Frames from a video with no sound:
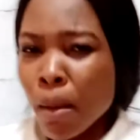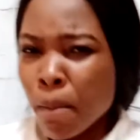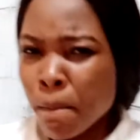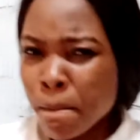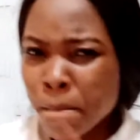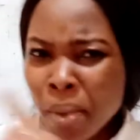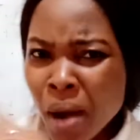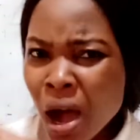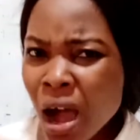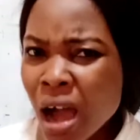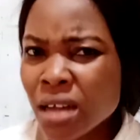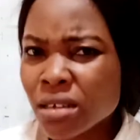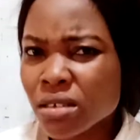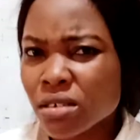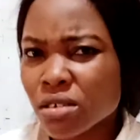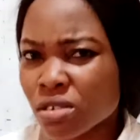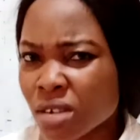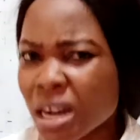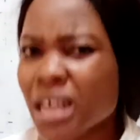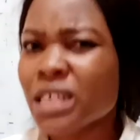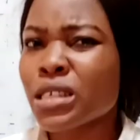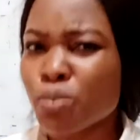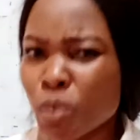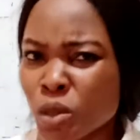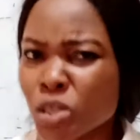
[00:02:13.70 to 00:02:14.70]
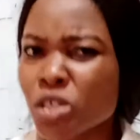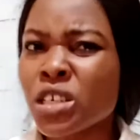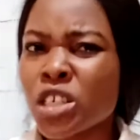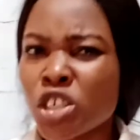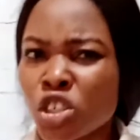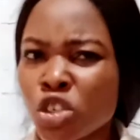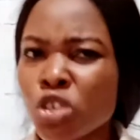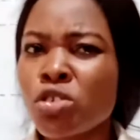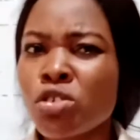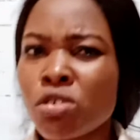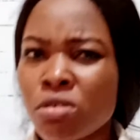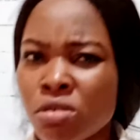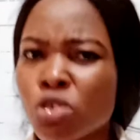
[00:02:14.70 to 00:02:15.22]
But
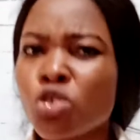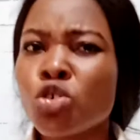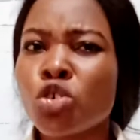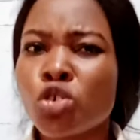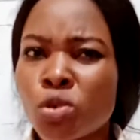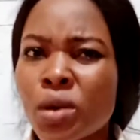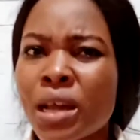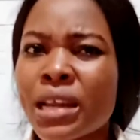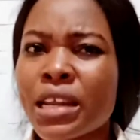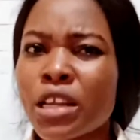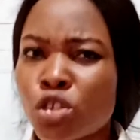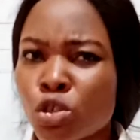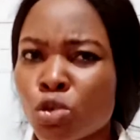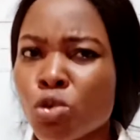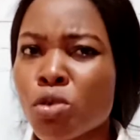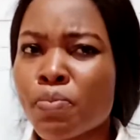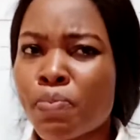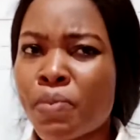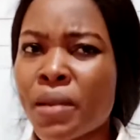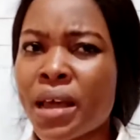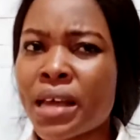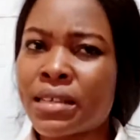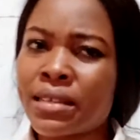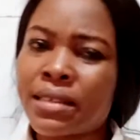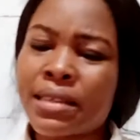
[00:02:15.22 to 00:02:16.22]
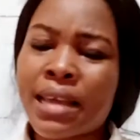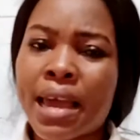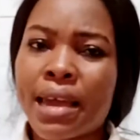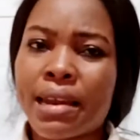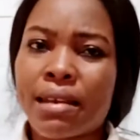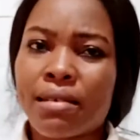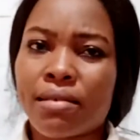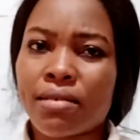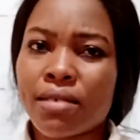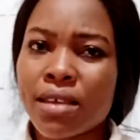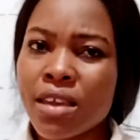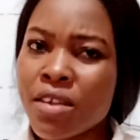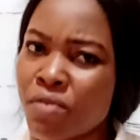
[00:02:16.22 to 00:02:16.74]
transportation usually took place then,
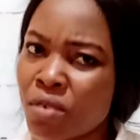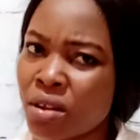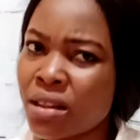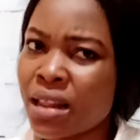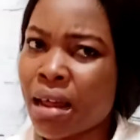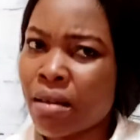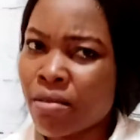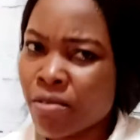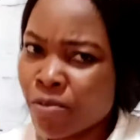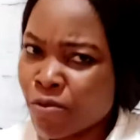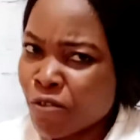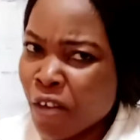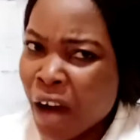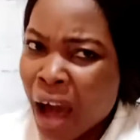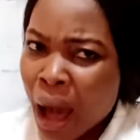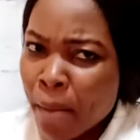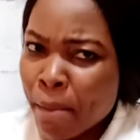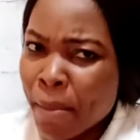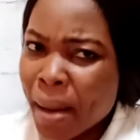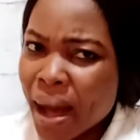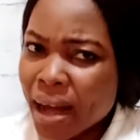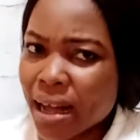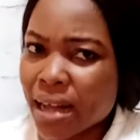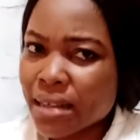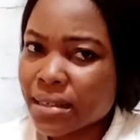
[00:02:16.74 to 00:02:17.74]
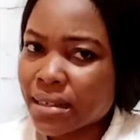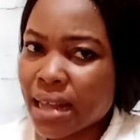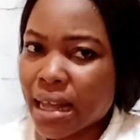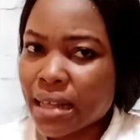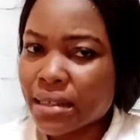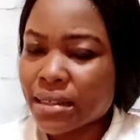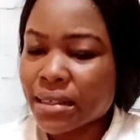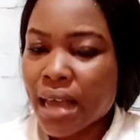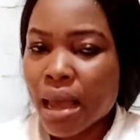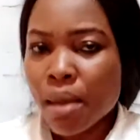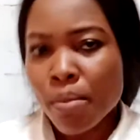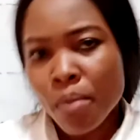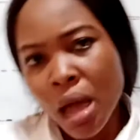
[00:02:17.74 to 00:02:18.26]
even far back as
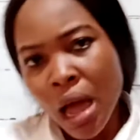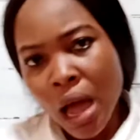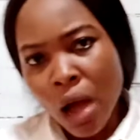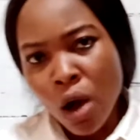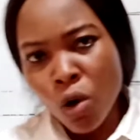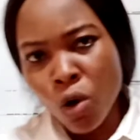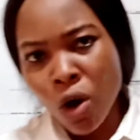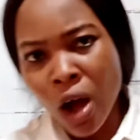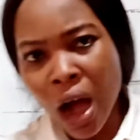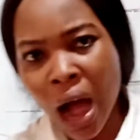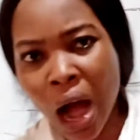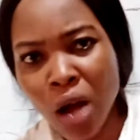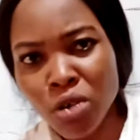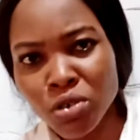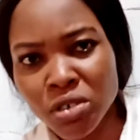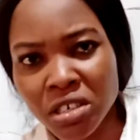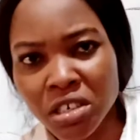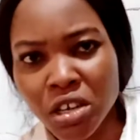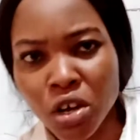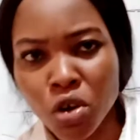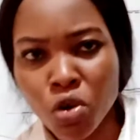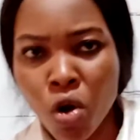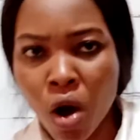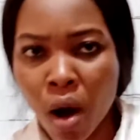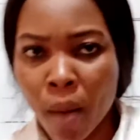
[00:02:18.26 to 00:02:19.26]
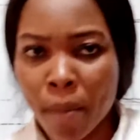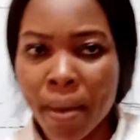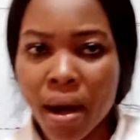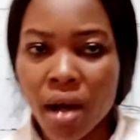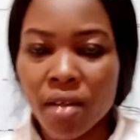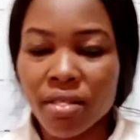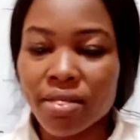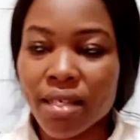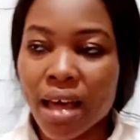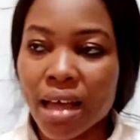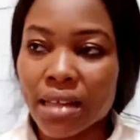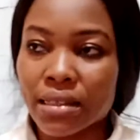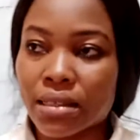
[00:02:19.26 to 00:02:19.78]
that time. How did they go
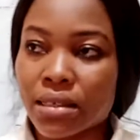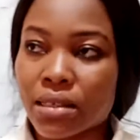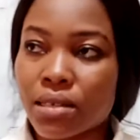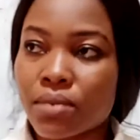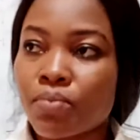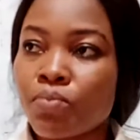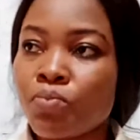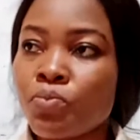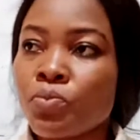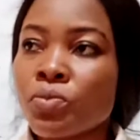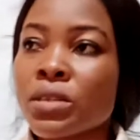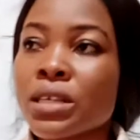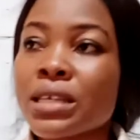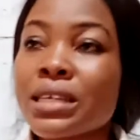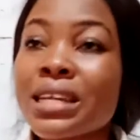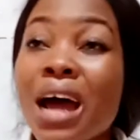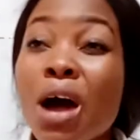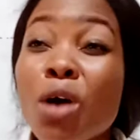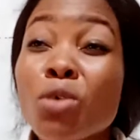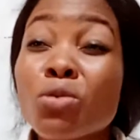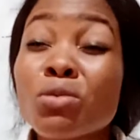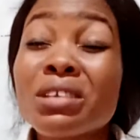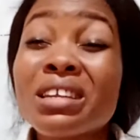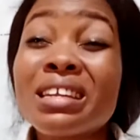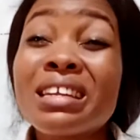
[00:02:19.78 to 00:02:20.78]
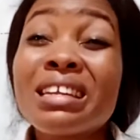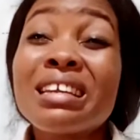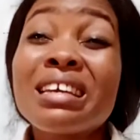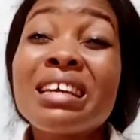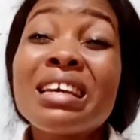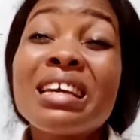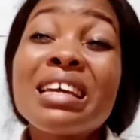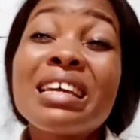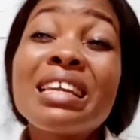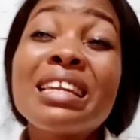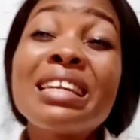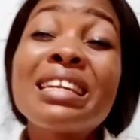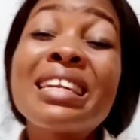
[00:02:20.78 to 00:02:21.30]
about that? Now,
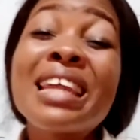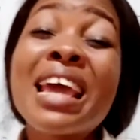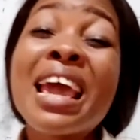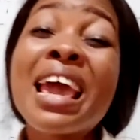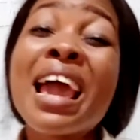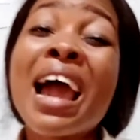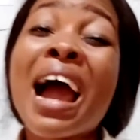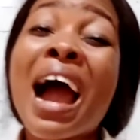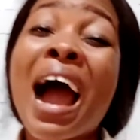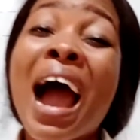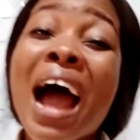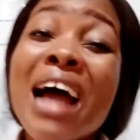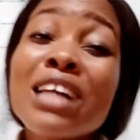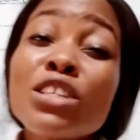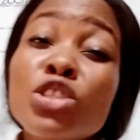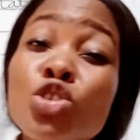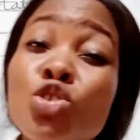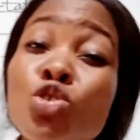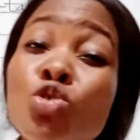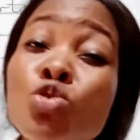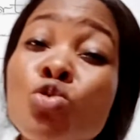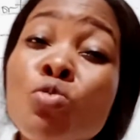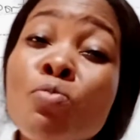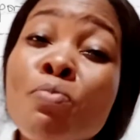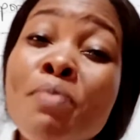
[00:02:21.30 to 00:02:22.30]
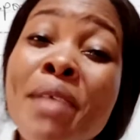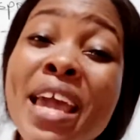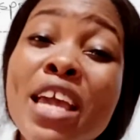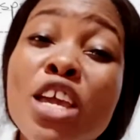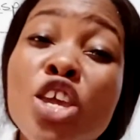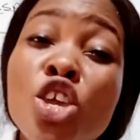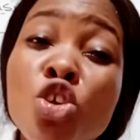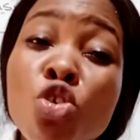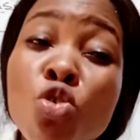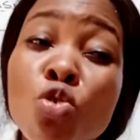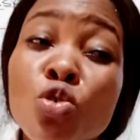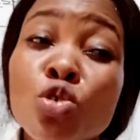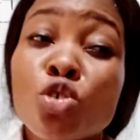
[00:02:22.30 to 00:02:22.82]
they had to
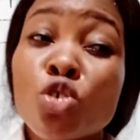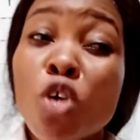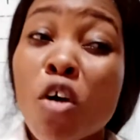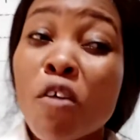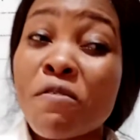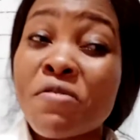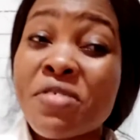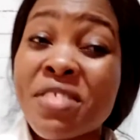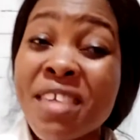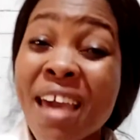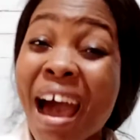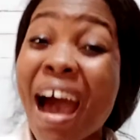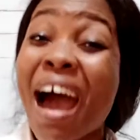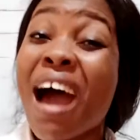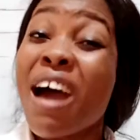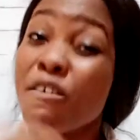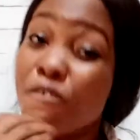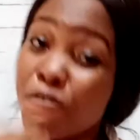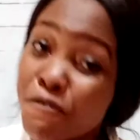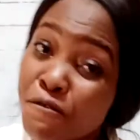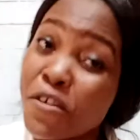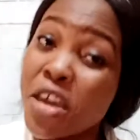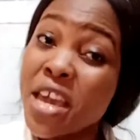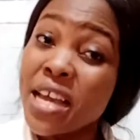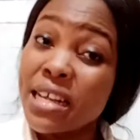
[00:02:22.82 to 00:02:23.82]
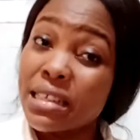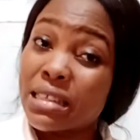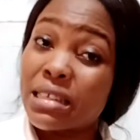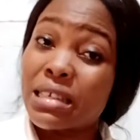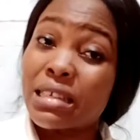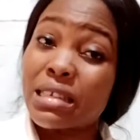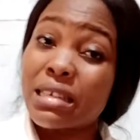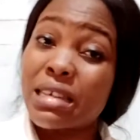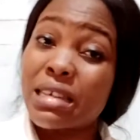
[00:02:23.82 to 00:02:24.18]
make use of their feet.